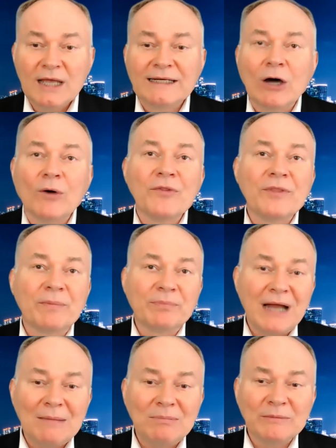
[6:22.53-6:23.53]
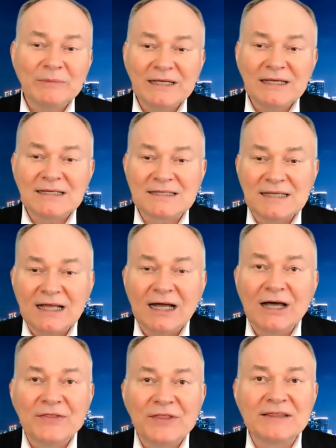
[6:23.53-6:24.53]
Now, the problem is
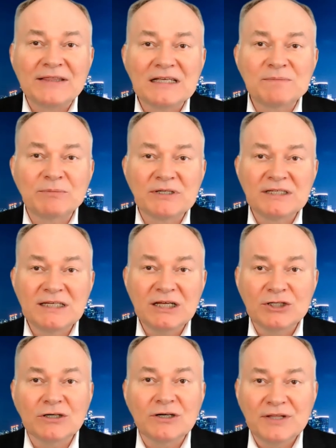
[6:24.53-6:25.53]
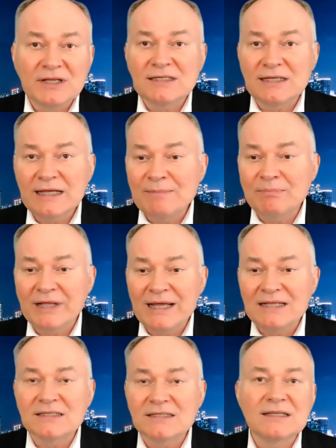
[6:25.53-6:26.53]
uh, that this procedure, these
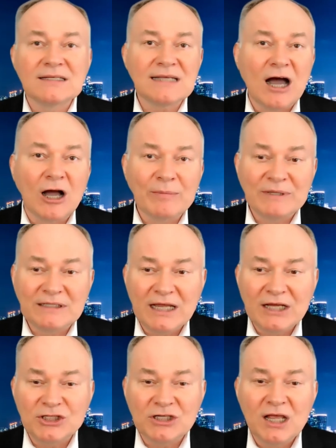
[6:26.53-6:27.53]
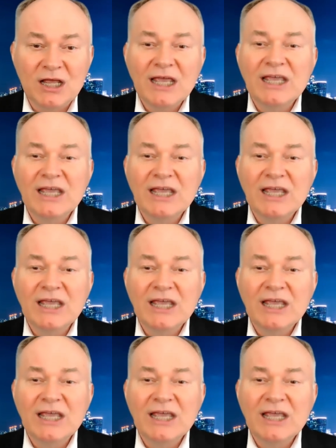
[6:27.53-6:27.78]
implants, this augmentation